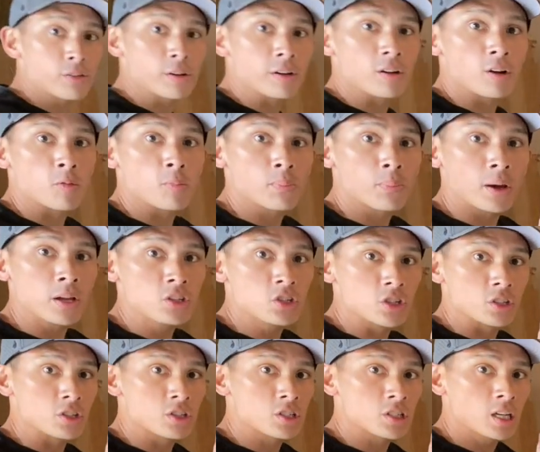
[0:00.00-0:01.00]
your
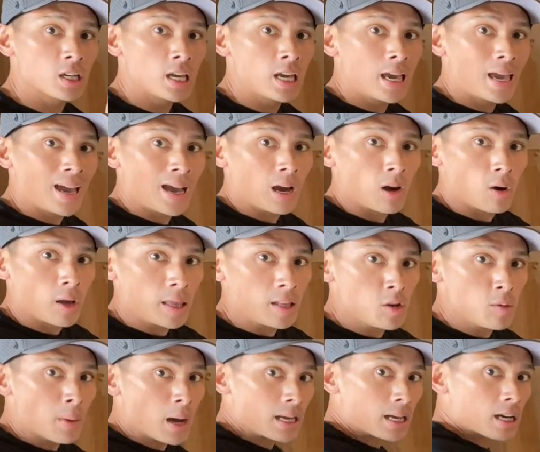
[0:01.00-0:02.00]
punches, and
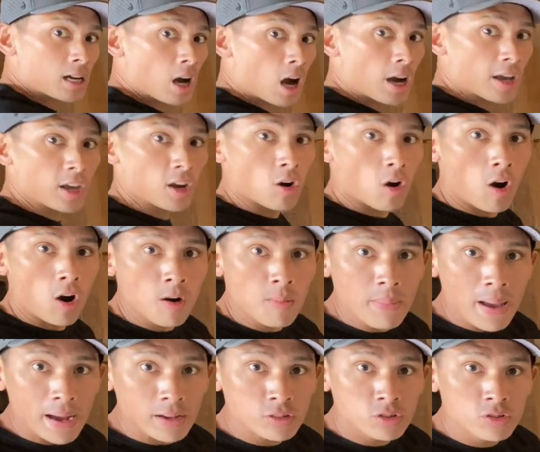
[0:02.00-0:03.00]
you might cock your arm
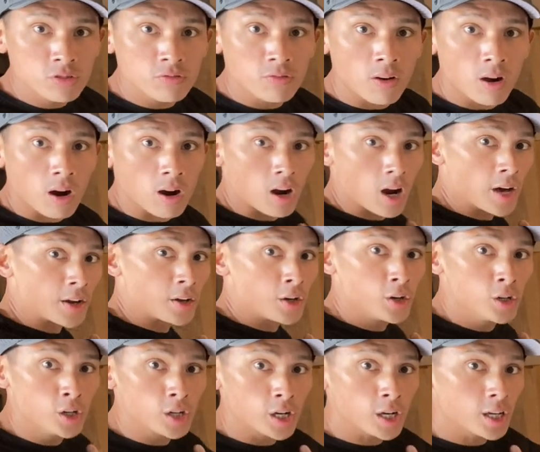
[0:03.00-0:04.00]
back too far on a
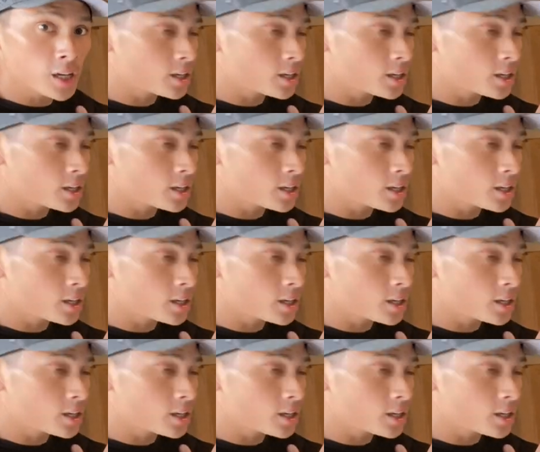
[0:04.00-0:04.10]
hook